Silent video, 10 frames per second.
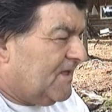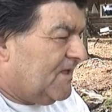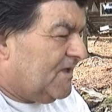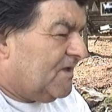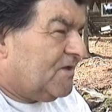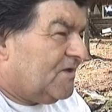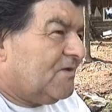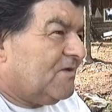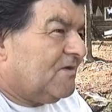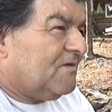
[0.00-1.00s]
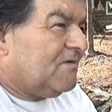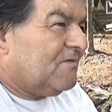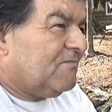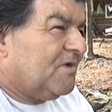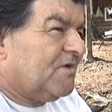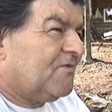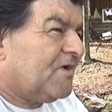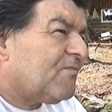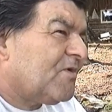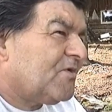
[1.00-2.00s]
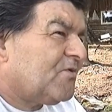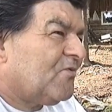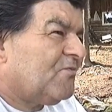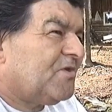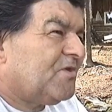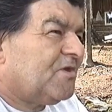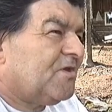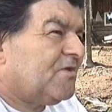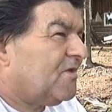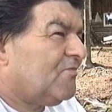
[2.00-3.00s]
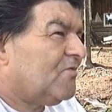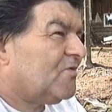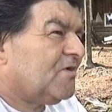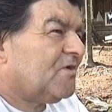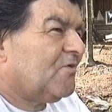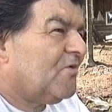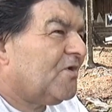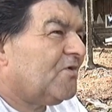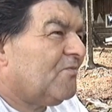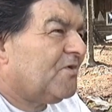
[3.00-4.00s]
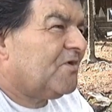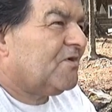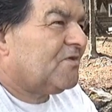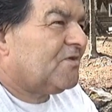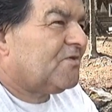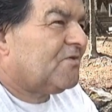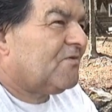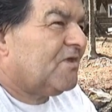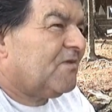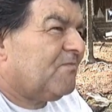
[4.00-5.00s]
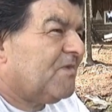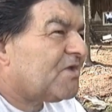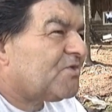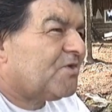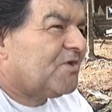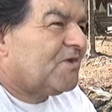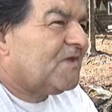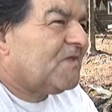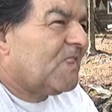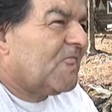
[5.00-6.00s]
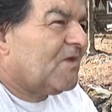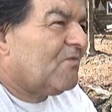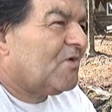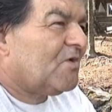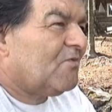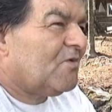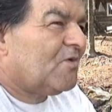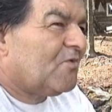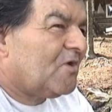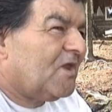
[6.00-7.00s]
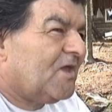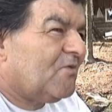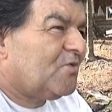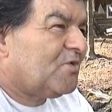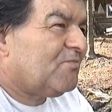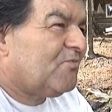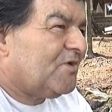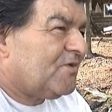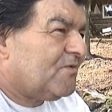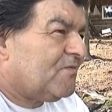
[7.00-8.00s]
and my grandmother told me that his name was not Aguayo because it sounded like Mexican, eh? We're woodland Ojibways.